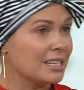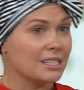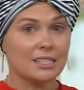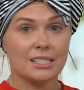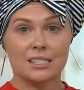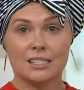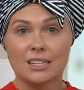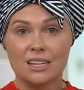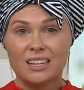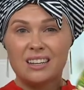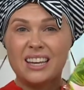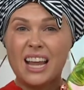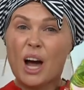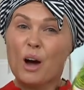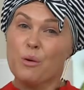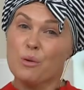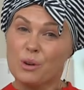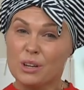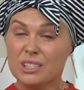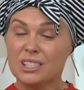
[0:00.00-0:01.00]
it's
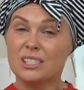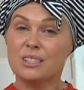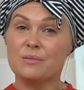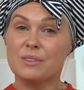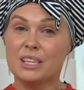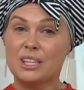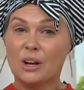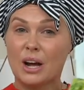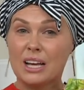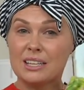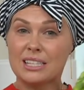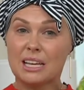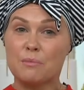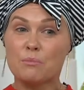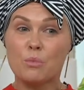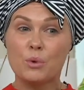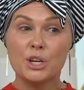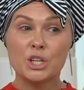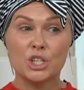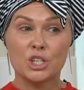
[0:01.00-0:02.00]
now you know has that
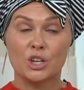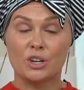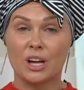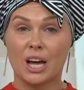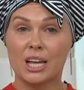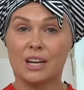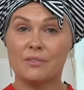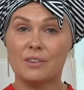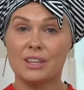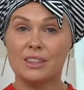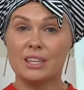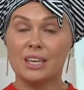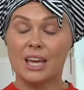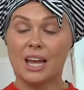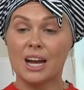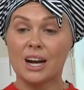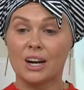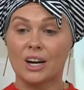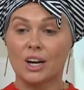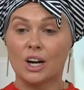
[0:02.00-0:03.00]
moisture kind of in the
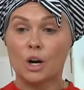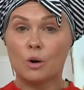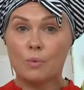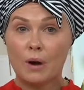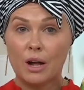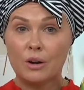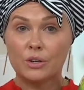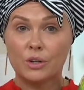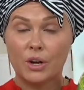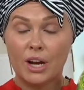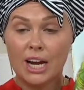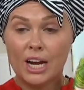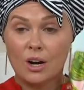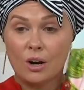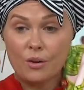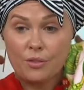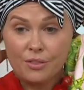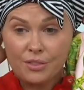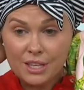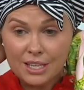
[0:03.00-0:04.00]
air around your
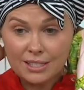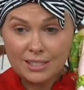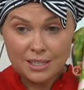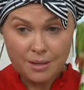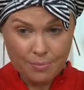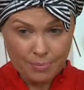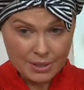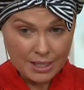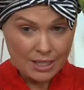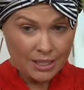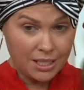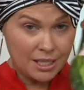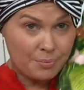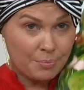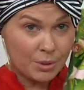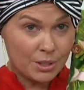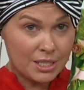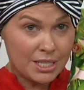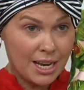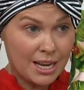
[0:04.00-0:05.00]
hair. This completely
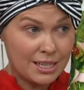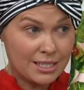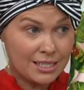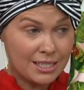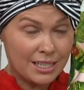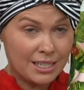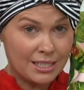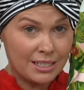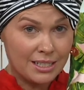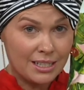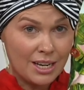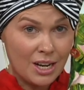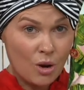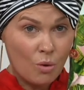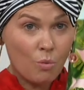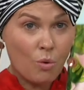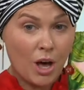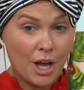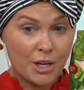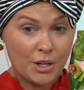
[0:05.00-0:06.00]
protects it
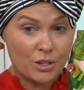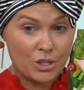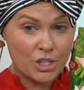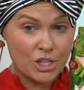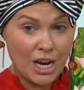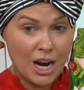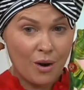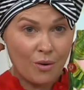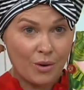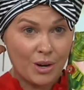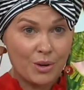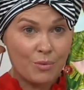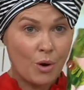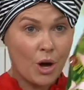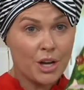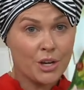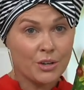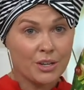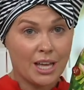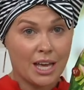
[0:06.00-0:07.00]
while you're showering,
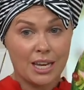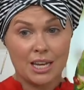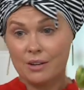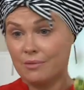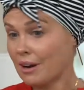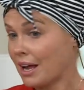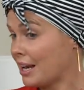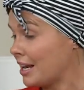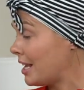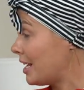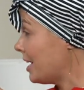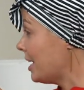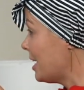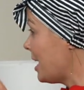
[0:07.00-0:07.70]
while you're getting ready.